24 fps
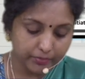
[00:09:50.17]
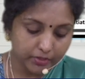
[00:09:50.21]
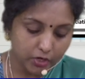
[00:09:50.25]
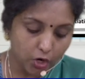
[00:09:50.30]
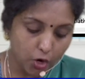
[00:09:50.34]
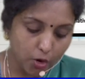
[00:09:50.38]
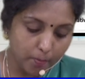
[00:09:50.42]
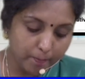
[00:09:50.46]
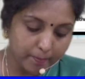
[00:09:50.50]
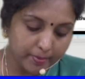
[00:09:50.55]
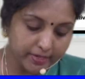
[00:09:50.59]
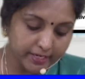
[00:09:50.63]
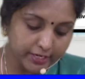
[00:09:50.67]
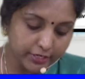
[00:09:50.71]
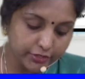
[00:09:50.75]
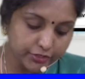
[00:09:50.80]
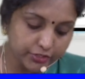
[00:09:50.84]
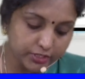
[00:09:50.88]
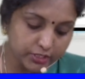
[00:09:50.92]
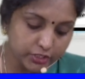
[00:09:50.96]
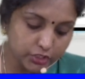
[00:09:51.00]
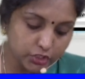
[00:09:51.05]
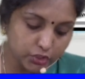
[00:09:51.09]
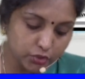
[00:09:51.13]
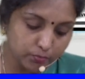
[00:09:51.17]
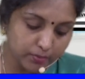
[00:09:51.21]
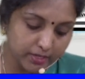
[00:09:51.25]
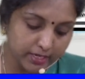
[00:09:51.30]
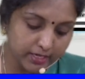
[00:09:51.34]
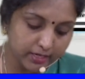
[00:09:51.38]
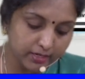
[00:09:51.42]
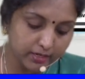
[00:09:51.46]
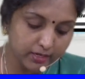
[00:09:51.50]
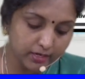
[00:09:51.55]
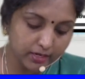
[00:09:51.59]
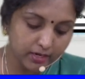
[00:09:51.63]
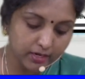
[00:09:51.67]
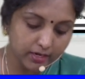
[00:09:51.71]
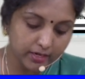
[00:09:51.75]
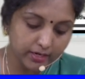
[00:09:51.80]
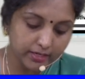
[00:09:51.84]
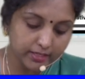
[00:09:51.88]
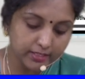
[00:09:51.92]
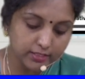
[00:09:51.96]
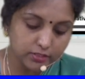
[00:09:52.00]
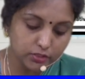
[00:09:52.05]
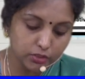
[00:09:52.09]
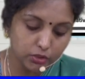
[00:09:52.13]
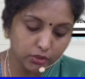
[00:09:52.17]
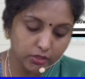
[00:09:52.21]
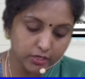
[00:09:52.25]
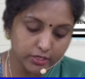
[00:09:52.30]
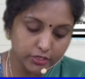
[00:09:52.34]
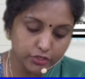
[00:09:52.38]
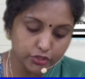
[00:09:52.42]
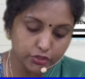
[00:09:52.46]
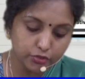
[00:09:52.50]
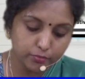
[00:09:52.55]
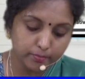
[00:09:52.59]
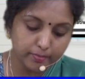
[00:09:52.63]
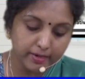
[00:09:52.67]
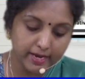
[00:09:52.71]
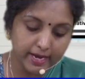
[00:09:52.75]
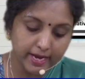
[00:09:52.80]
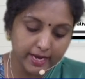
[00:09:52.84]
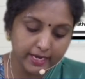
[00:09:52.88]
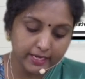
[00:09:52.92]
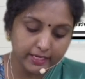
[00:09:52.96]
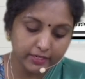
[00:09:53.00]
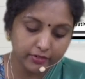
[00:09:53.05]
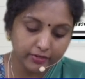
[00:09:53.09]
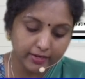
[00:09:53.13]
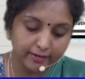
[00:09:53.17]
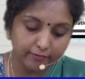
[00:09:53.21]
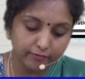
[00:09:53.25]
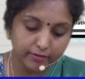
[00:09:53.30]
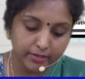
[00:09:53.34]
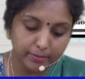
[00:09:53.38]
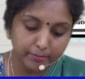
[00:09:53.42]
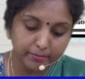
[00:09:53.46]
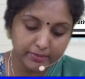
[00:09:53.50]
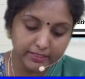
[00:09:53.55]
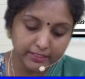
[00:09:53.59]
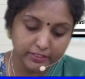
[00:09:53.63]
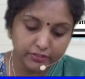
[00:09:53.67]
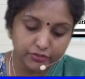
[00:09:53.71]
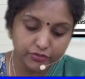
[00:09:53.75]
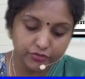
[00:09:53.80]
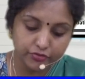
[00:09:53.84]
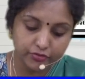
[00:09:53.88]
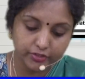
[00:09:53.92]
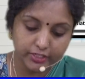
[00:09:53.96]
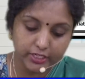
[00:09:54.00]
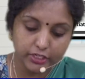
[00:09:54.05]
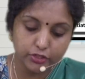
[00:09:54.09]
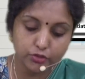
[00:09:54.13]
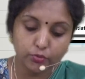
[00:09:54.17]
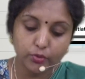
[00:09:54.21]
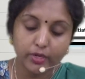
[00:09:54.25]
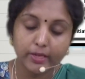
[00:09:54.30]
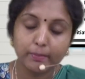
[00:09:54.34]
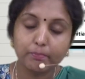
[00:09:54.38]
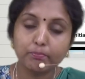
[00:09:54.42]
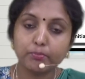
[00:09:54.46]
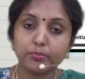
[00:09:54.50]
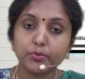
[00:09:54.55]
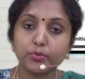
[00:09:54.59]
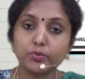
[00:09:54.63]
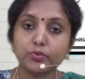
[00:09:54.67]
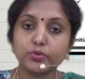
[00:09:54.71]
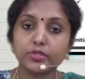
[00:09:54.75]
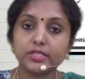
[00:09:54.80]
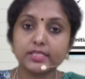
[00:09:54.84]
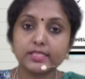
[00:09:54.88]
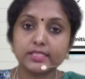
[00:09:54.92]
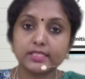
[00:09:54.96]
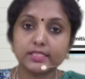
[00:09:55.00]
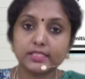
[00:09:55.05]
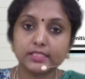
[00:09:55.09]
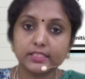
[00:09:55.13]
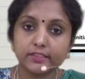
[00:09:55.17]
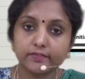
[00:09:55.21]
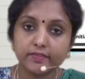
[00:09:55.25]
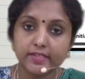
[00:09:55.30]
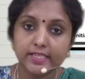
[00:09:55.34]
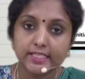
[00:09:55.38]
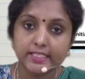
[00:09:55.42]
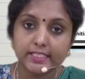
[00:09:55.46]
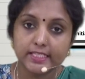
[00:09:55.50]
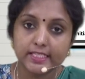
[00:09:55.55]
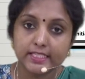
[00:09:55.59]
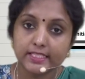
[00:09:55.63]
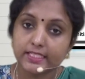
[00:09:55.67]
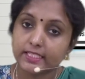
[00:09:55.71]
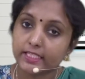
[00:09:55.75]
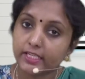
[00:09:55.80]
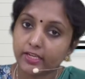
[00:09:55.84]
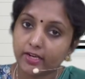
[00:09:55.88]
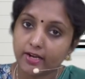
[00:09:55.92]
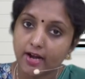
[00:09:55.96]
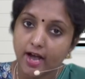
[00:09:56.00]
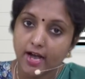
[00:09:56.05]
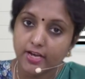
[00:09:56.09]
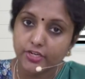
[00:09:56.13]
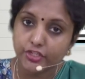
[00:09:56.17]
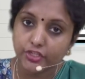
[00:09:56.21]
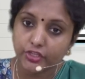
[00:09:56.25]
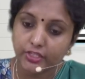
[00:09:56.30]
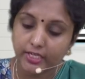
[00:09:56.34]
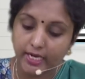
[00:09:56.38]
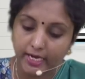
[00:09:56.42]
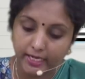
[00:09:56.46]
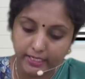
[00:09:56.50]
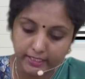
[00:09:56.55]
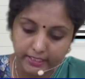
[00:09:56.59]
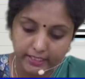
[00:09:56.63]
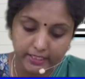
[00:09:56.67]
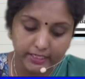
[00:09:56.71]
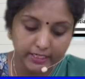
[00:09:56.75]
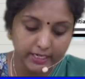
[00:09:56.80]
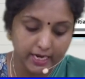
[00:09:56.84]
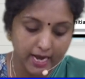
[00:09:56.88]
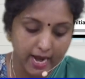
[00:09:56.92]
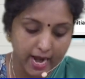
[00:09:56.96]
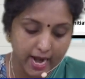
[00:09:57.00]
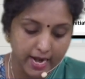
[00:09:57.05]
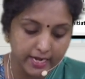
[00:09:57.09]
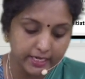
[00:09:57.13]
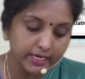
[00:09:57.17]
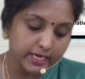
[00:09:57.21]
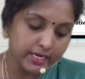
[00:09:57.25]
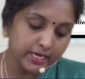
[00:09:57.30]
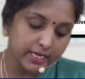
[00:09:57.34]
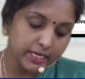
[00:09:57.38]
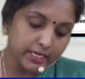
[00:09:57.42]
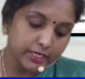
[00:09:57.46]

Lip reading: Operation Swarna is launched by Railway Ministry to improve the services in Rajdhani and